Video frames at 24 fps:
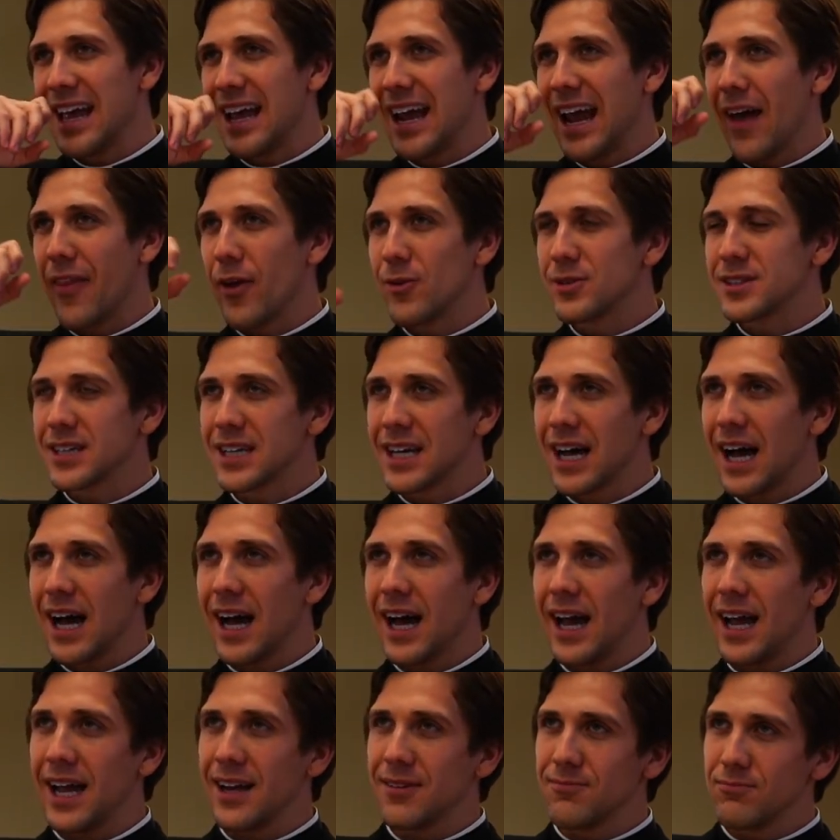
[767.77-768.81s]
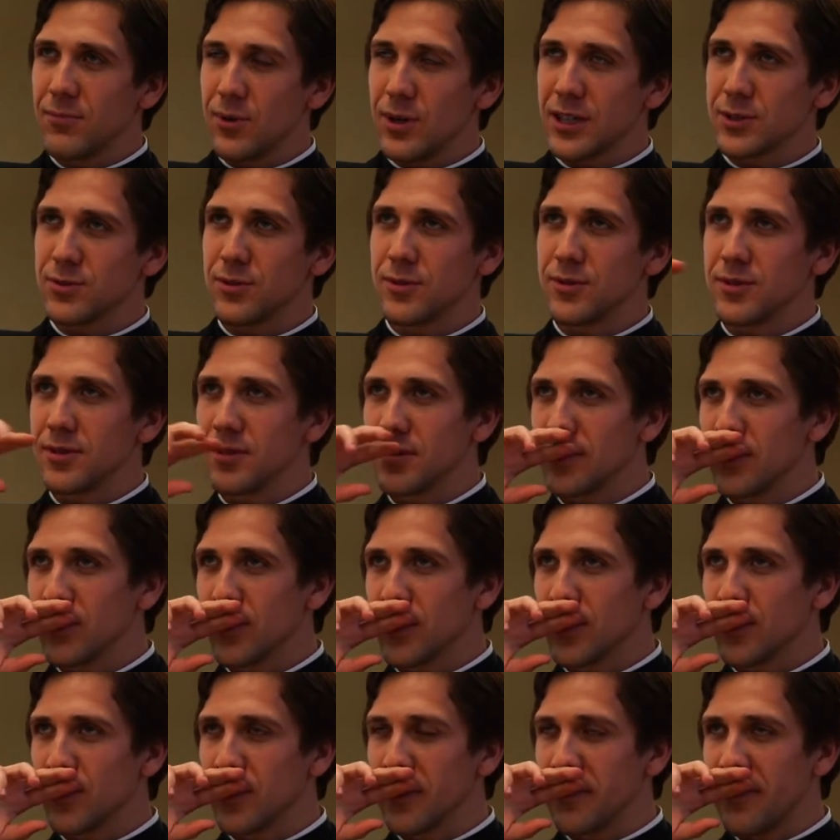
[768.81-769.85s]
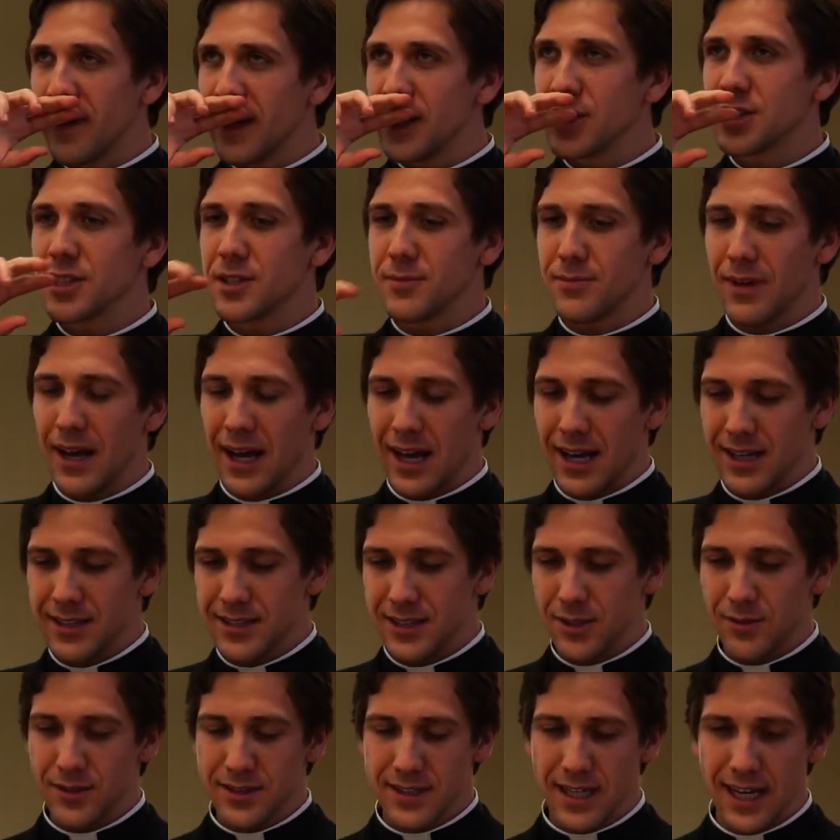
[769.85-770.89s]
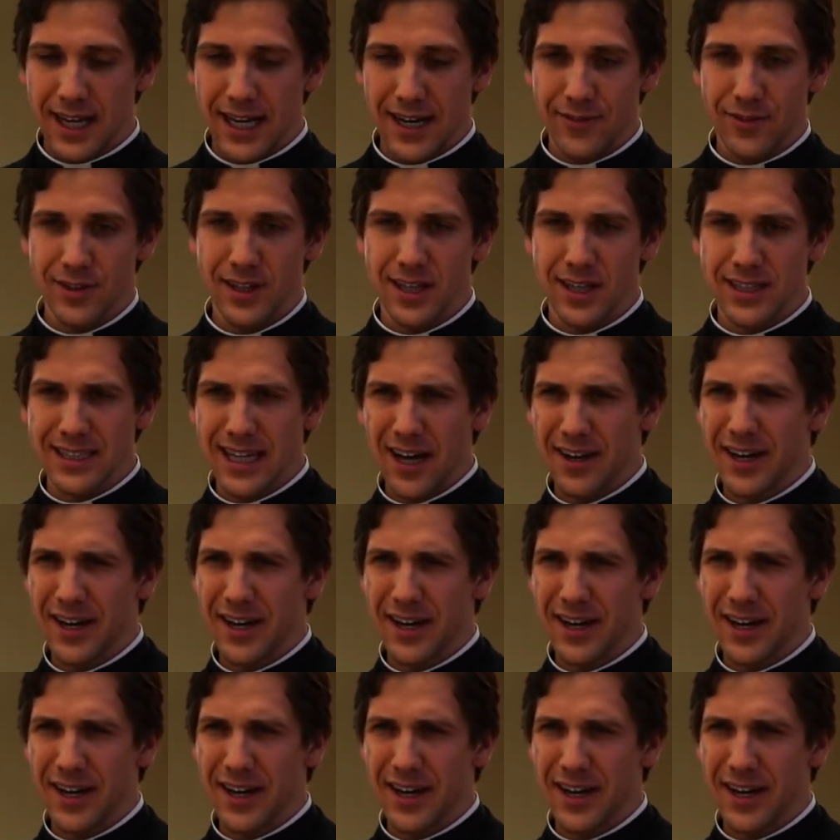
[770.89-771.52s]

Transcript: there was a guy, as we finished the Mass, who was taking everything down.